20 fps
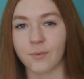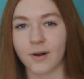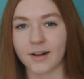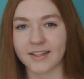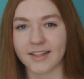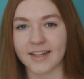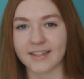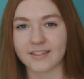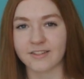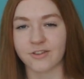what
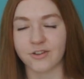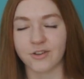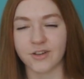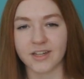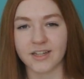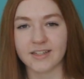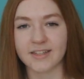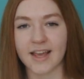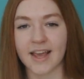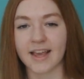classes are you
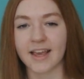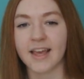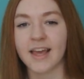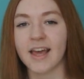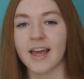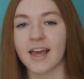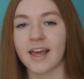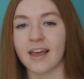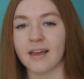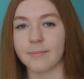going to take
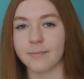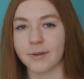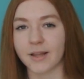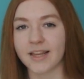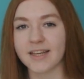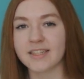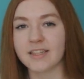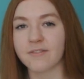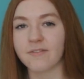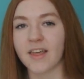in
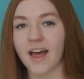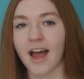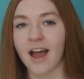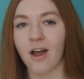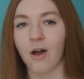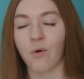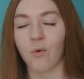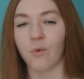place of that,